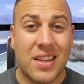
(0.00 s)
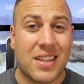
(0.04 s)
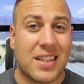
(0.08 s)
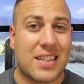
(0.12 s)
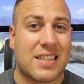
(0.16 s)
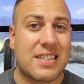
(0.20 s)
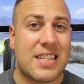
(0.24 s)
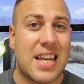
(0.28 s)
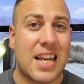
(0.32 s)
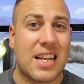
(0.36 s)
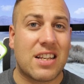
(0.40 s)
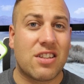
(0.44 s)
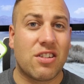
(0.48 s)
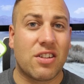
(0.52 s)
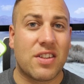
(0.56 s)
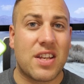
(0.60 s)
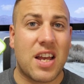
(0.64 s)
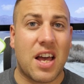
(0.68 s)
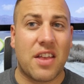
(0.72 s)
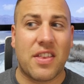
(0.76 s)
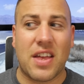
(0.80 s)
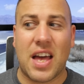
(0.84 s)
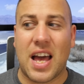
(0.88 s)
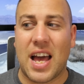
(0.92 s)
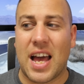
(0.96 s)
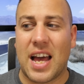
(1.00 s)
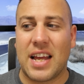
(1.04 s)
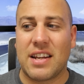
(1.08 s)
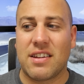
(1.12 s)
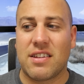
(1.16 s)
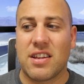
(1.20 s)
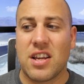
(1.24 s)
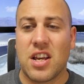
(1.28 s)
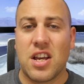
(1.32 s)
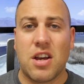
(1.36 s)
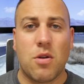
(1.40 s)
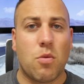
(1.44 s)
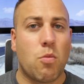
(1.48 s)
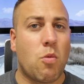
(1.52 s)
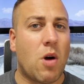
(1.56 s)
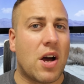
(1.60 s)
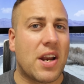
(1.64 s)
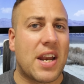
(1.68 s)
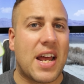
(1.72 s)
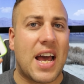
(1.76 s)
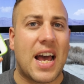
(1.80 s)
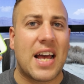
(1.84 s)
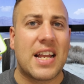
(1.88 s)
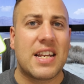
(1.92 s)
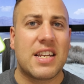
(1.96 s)
The 6, on the other hand,
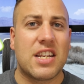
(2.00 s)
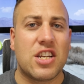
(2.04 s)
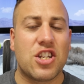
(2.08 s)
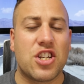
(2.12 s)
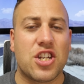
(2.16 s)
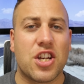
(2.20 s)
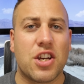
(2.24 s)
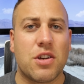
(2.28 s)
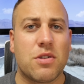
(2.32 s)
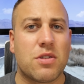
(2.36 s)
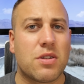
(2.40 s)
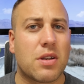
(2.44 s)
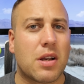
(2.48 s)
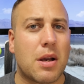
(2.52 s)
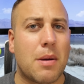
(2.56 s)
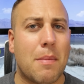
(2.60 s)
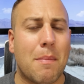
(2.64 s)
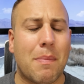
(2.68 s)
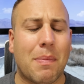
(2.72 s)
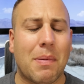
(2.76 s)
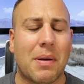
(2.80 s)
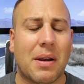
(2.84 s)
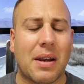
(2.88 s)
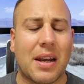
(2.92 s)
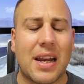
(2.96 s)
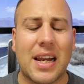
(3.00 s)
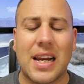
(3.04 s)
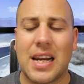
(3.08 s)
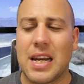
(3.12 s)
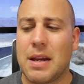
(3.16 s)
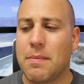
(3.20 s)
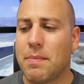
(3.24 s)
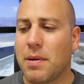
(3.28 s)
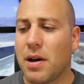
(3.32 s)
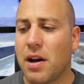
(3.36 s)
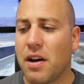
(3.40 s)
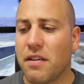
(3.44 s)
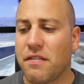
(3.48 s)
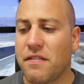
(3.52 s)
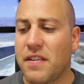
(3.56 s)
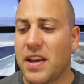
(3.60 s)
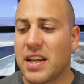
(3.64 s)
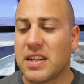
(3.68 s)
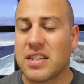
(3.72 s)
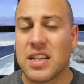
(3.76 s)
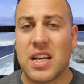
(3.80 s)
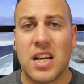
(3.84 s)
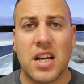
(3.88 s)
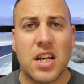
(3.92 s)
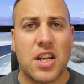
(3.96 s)
one-handed use, completely
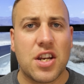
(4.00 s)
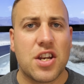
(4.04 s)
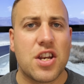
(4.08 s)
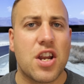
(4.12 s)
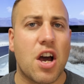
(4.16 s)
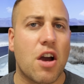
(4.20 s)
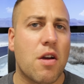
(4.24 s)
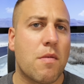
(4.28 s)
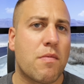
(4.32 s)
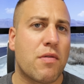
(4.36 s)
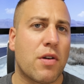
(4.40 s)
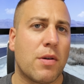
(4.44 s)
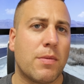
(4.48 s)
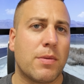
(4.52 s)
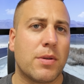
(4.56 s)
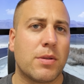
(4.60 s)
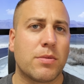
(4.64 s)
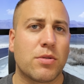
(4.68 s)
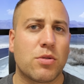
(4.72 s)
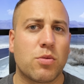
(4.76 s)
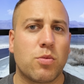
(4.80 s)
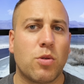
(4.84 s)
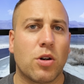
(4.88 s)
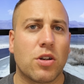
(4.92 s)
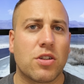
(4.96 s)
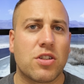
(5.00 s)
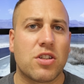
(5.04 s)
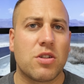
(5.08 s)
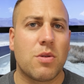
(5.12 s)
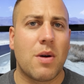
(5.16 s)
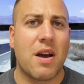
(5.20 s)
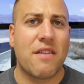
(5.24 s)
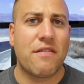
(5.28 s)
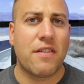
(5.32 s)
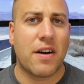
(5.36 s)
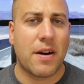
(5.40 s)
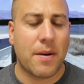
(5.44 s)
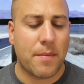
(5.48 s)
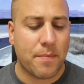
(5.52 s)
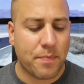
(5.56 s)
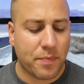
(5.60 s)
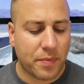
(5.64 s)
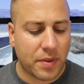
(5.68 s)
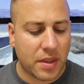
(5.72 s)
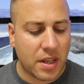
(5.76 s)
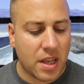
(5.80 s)
perfect, no problems whatsoever.